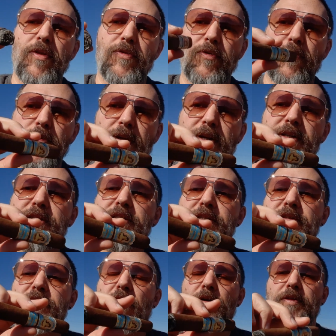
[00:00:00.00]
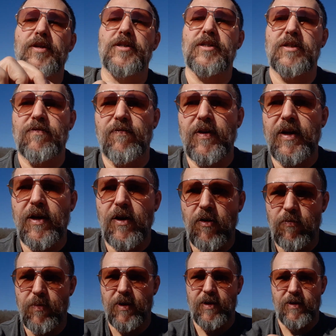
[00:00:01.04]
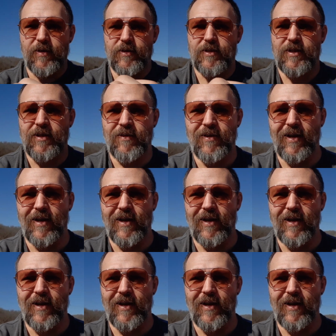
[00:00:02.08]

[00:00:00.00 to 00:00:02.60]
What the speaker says: through this on this video because,